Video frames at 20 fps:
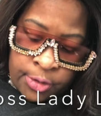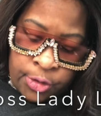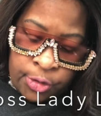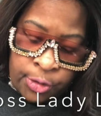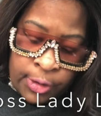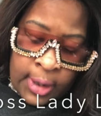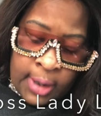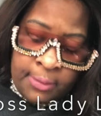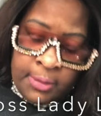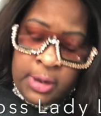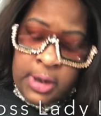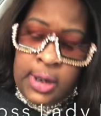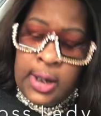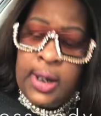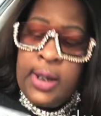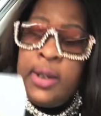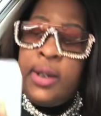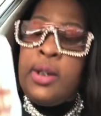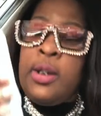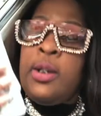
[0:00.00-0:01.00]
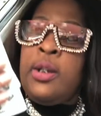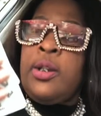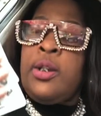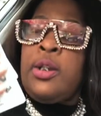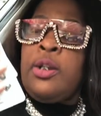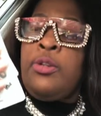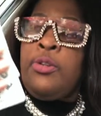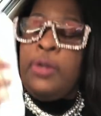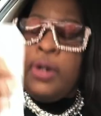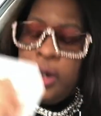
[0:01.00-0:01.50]
driver's license
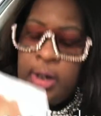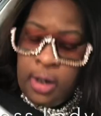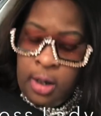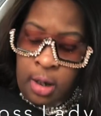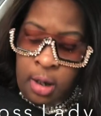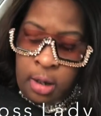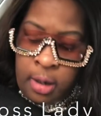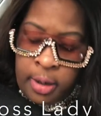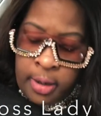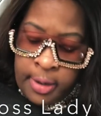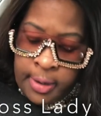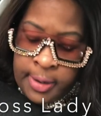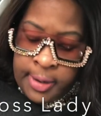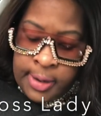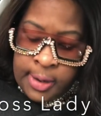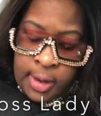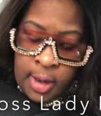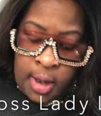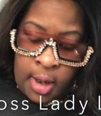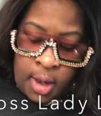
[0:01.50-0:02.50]
and credit cards.